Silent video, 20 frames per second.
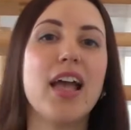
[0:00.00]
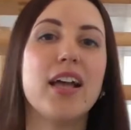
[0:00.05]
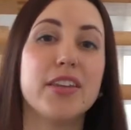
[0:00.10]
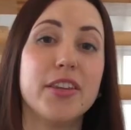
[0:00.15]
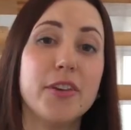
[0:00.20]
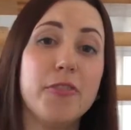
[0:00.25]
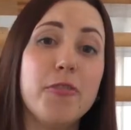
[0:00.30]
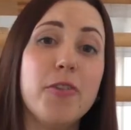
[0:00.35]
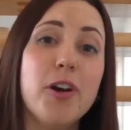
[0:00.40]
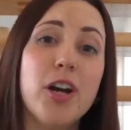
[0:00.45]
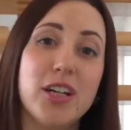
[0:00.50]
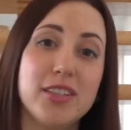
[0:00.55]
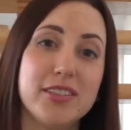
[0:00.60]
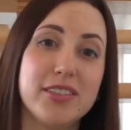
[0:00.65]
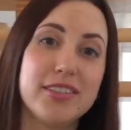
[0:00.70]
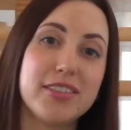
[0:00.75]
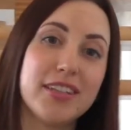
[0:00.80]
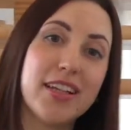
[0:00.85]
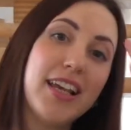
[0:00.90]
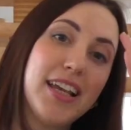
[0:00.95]
The
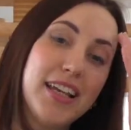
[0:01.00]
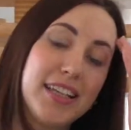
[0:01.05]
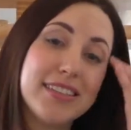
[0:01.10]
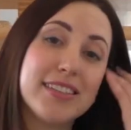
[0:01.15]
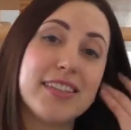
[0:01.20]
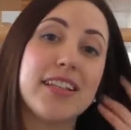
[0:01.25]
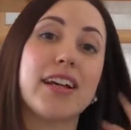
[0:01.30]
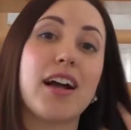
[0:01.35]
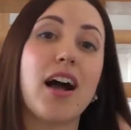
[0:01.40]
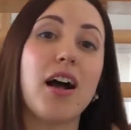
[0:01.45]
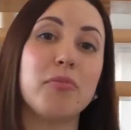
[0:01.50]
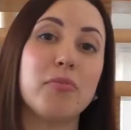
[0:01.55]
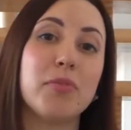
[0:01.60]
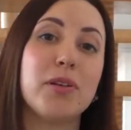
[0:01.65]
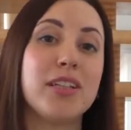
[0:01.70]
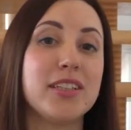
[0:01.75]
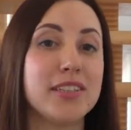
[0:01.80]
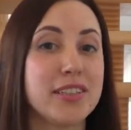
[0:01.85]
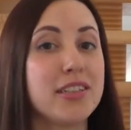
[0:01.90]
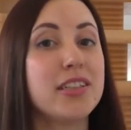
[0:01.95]
first is the
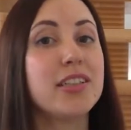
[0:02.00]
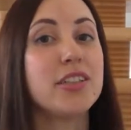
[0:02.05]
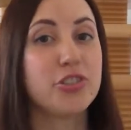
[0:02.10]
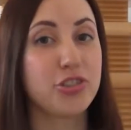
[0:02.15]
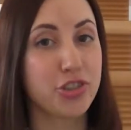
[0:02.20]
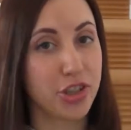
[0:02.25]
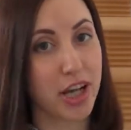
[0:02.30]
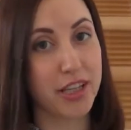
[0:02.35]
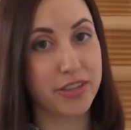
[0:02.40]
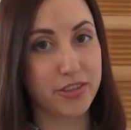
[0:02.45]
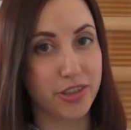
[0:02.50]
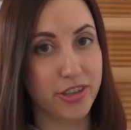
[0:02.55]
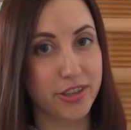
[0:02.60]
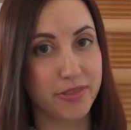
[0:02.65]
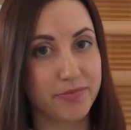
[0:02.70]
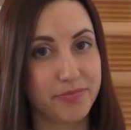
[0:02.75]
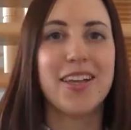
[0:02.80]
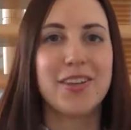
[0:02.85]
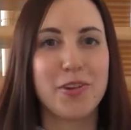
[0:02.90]
company's charter.